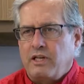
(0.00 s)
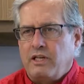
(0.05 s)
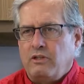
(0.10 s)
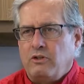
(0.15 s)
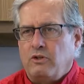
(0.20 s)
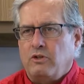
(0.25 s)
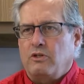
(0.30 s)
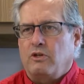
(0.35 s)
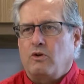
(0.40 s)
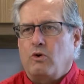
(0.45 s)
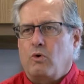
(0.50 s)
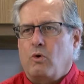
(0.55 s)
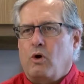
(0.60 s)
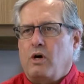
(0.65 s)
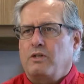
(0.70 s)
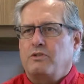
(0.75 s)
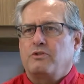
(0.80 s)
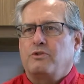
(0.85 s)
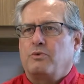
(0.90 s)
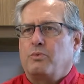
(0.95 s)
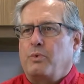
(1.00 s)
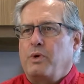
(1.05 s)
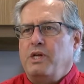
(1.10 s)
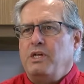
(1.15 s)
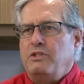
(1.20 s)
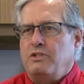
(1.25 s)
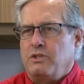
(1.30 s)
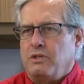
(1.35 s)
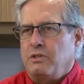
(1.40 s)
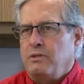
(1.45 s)
they look across the
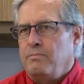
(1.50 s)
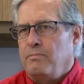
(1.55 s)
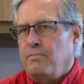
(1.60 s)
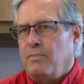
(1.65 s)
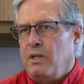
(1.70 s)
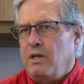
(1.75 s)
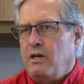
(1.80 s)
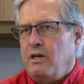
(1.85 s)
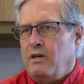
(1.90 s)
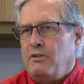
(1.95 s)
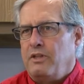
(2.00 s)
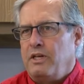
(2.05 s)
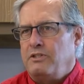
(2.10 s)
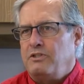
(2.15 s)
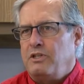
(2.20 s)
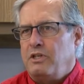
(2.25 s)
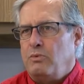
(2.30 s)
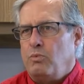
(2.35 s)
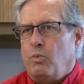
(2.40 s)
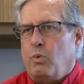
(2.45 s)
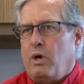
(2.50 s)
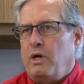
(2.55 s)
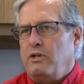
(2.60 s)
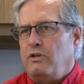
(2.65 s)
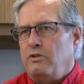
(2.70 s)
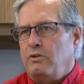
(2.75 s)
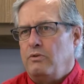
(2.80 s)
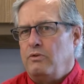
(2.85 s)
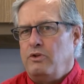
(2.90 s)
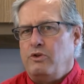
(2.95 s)
region, they see what
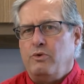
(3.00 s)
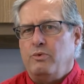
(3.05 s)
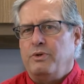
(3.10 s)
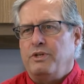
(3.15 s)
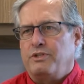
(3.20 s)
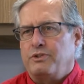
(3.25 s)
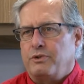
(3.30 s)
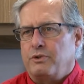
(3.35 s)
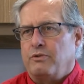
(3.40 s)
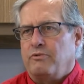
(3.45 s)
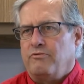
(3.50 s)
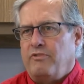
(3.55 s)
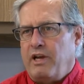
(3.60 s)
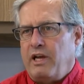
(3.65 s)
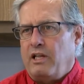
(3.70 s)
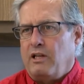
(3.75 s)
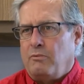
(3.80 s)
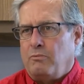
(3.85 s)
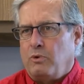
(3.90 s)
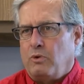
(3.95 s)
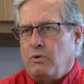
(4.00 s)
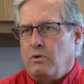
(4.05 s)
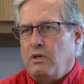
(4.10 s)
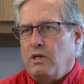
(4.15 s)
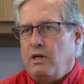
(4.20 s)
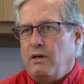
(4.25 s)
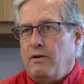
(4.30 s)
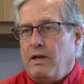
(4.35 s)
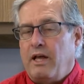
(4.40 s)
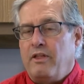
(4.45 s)
units are available,
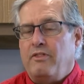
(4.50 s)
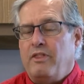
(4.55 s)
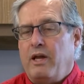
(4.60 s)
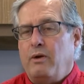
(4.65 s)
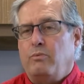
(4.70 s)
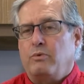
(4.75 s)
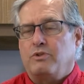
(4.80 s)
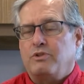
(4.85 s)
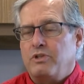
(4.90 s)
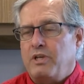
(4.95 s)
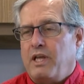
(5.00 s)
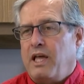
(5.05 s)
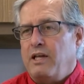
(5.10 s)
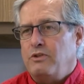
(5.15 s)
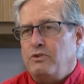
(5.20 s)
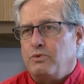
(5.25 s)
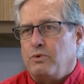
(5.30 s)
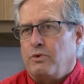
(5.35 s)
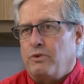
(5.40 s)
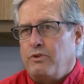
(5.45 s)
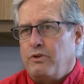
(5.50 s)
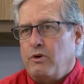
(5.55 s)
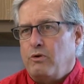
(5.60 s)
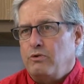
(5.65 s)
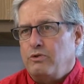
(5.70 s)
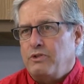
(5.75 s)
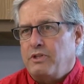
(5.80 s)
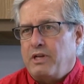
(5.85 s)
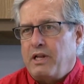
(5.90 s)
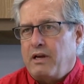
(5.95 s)
and they will schedule
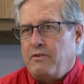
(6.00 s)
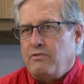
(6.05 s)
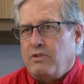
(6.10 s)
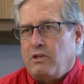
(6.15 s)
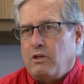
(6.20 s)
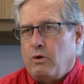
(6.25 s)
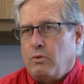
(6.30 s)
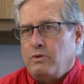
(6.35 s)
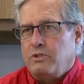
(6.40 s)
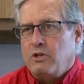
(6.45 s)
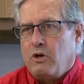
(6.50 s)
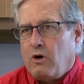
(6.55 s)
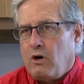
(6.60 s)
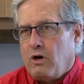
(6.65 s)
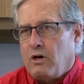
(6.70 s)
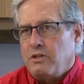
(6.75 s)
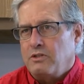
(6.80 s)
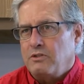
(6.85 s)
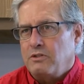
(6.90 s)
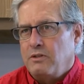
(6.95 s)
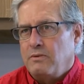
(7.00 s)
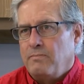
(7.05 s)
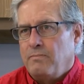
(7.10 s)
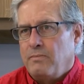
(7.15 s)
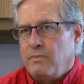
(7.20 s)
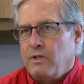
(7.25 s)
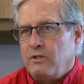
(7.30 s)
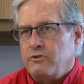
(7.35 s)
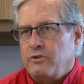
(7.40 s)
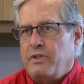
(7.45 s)
those that have the lowest cost.
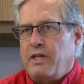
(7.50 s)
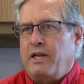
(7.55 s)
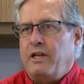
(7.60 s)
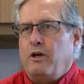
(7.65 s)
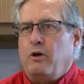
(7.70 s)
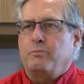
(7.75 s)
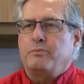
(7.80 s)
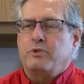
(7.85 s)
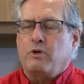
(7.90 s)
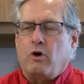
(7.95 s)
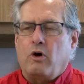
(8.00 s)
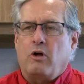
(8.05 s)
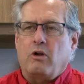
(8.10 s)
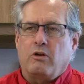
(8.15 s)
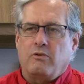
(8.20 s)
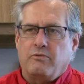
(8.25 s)
So that helps all